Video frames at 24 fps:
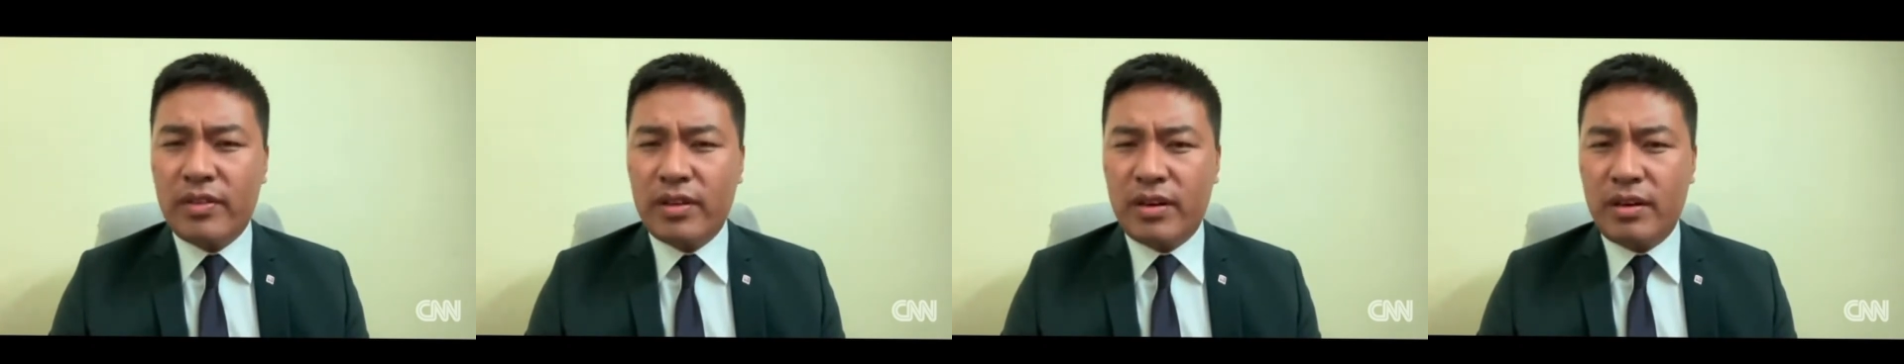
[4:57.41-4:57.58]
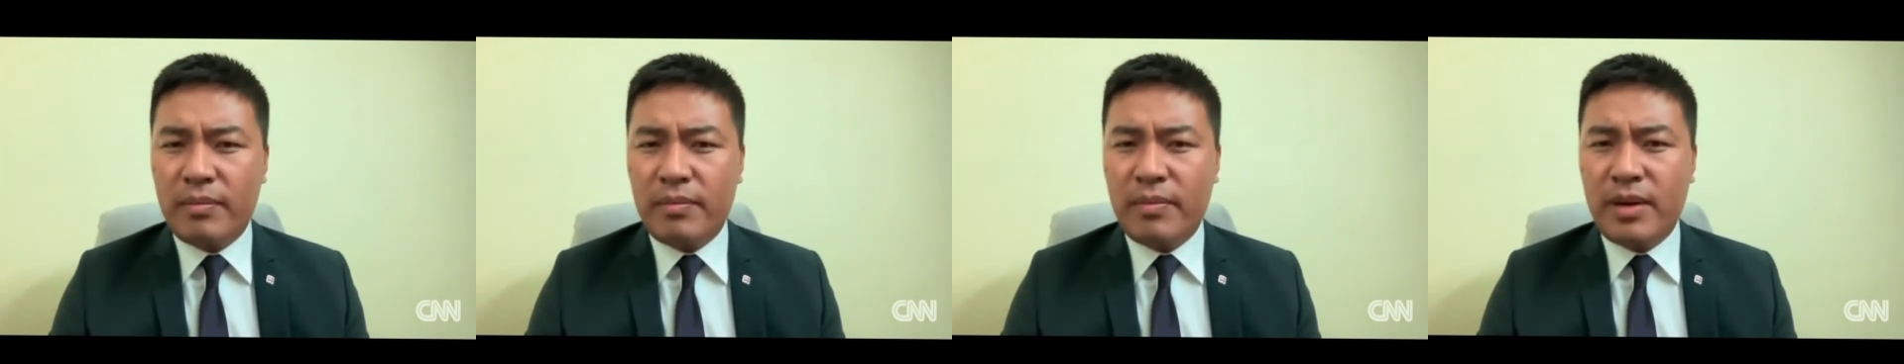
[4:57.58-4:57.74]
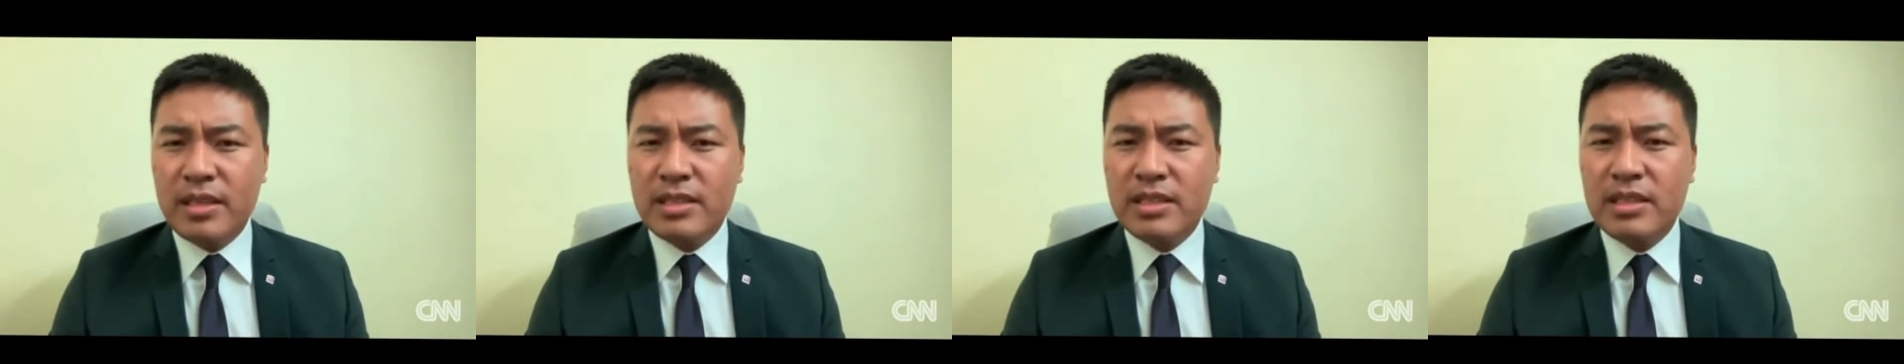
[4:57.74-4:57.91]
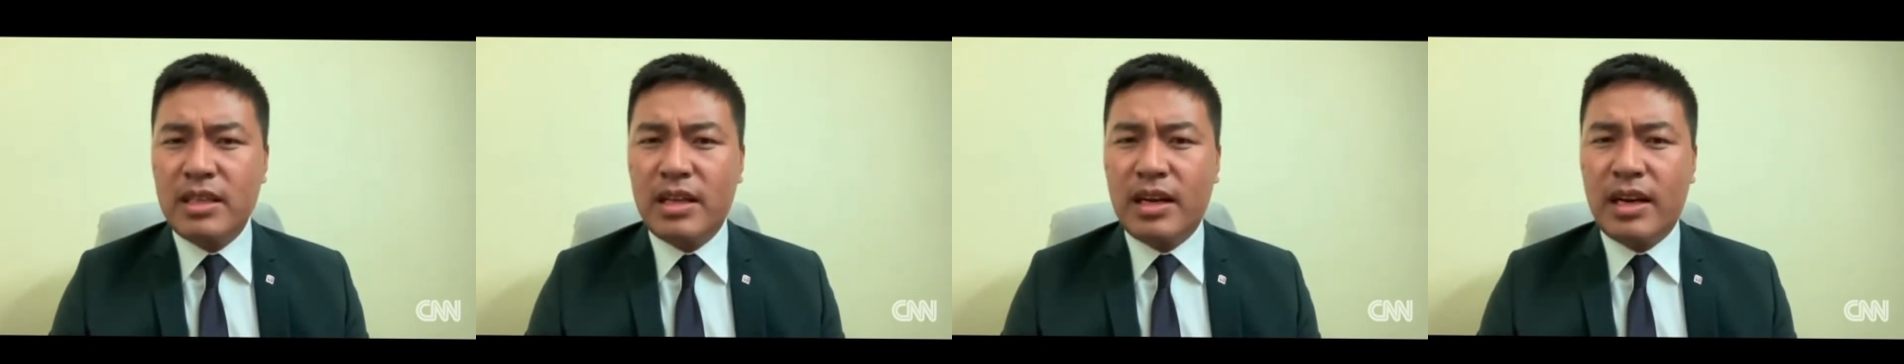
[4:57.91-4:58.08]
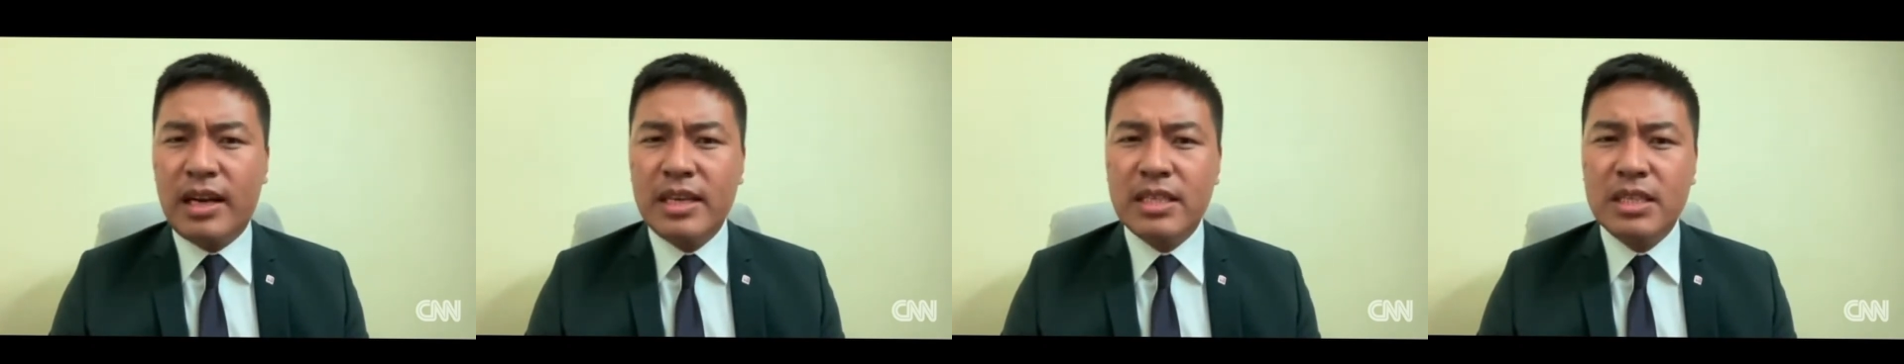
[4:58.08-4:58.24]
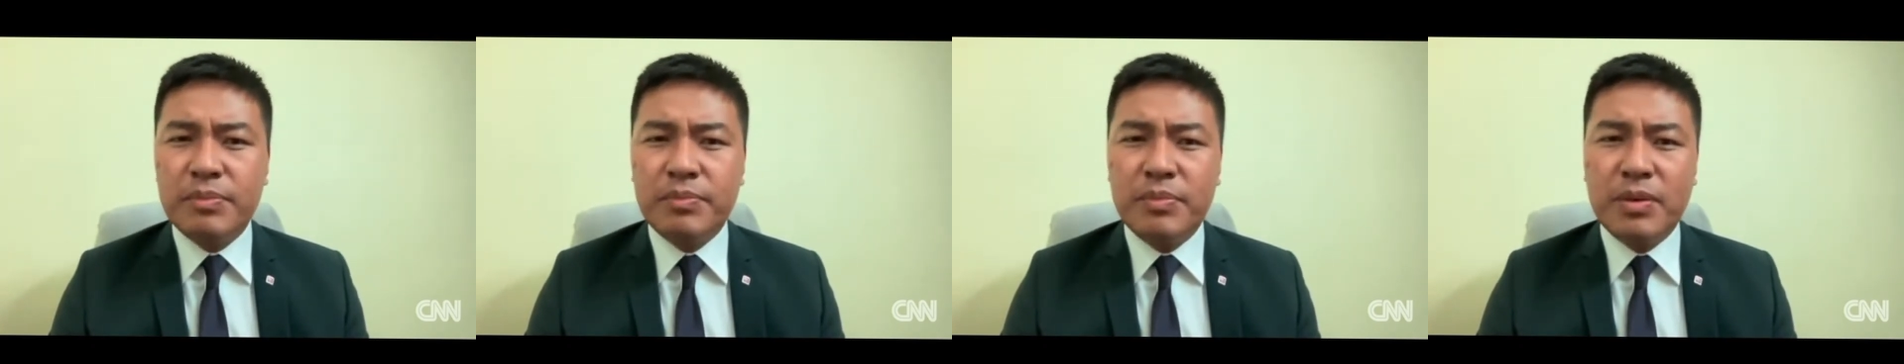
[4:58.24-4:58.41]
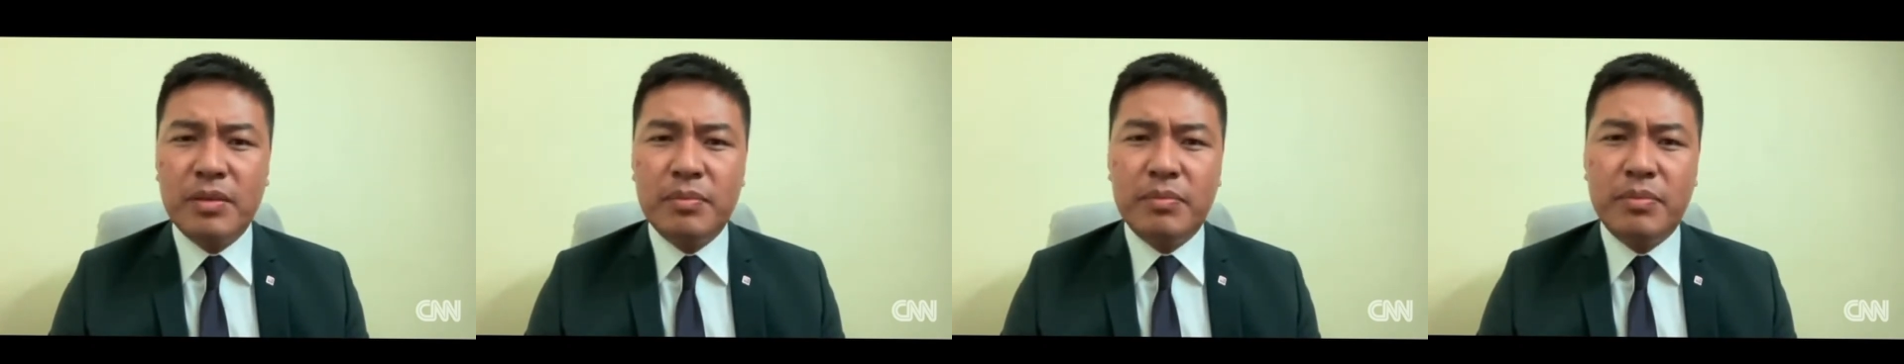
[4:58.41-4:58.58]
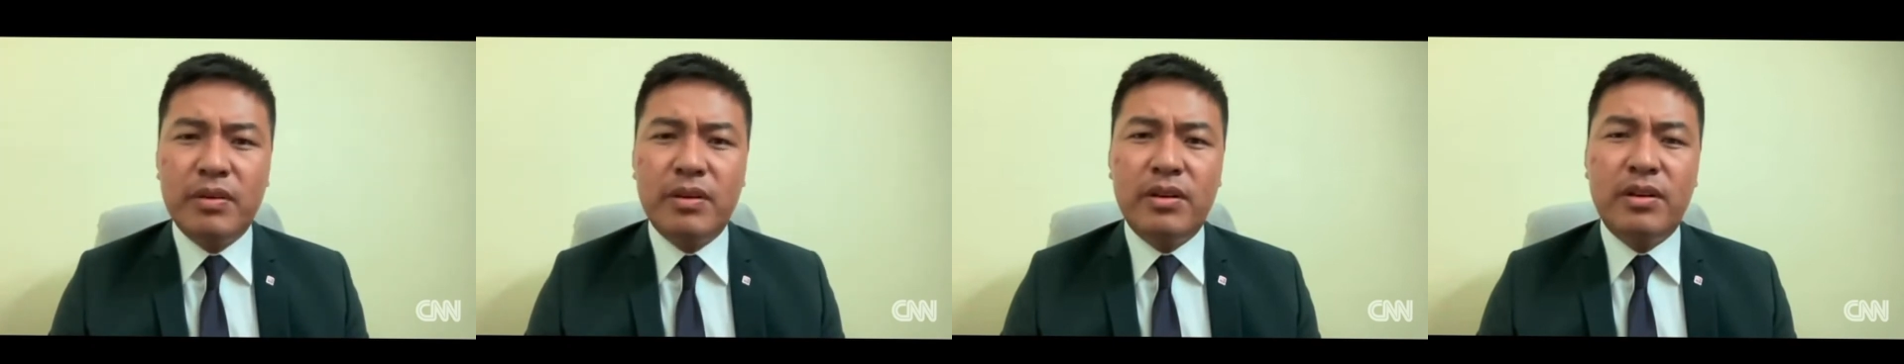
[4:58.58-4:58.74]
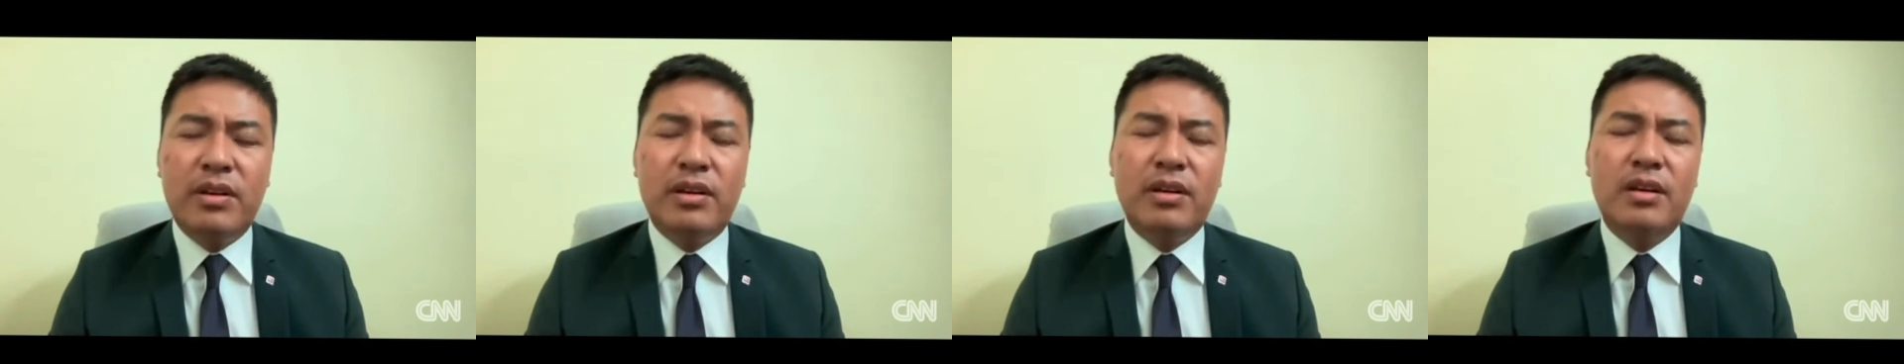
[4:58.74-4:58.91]
marginalized
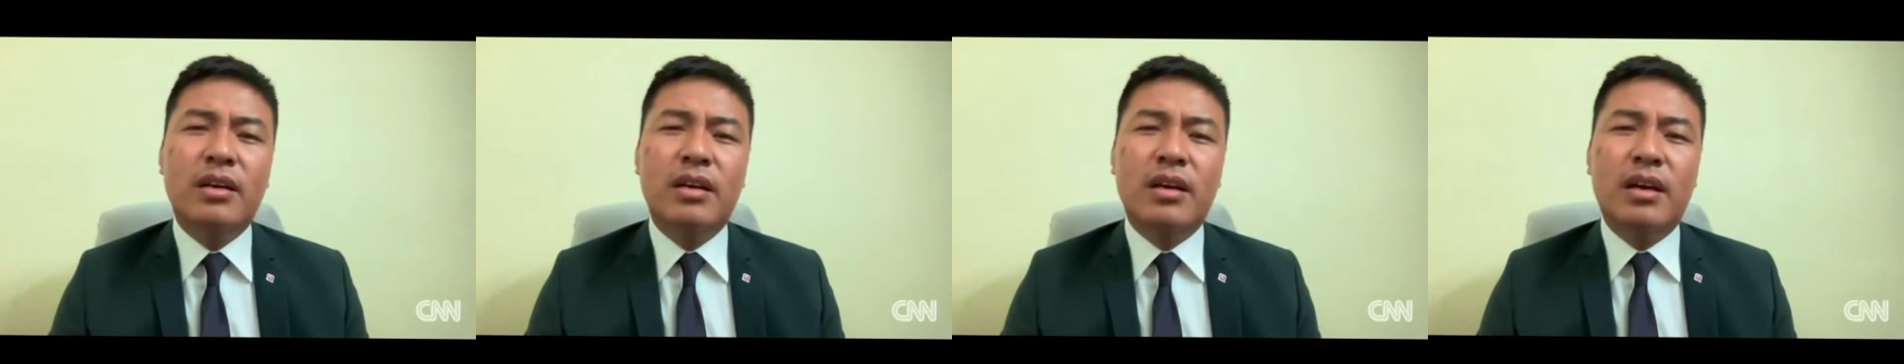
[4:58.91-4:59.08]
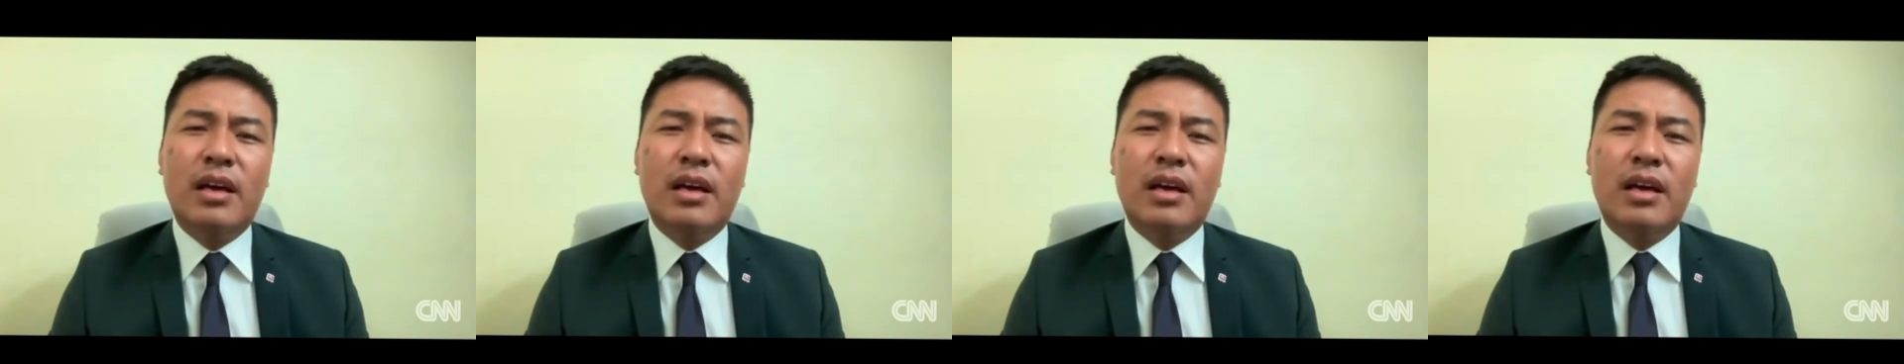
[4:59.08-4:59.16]
people,